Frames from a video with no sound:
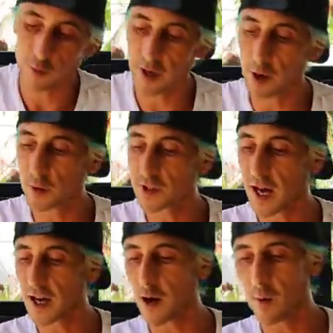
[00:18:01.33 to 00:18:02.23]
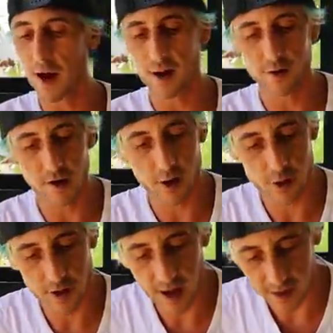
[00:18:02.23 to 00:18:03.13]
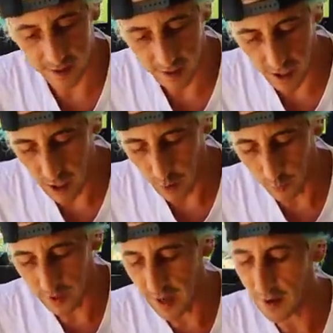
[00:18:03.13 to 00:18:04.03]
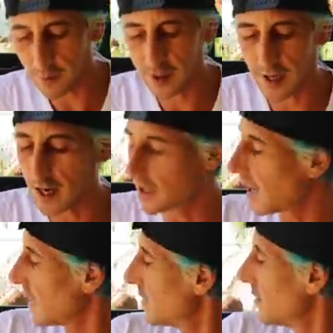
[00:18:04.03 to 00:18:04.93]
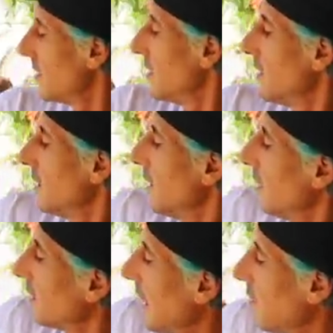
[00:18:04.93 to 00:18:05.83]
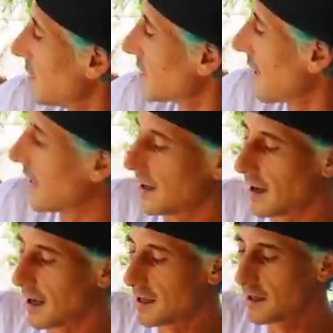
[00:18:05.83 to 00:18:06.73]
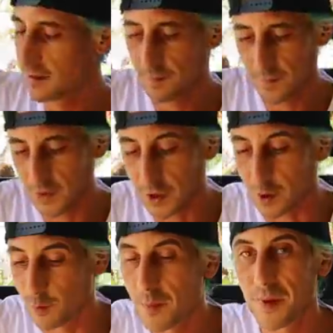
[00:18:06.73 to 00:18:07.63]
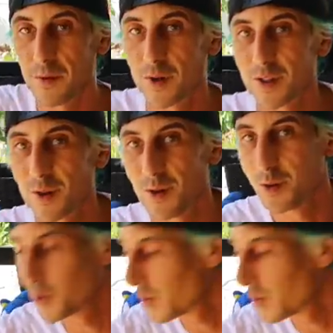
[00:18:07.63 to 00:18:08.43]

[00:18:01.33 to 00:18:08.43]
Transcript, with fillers: We almost got it all back on the 100x. Well, that was kind of nice. That was kind of nice. So the whooping was on the new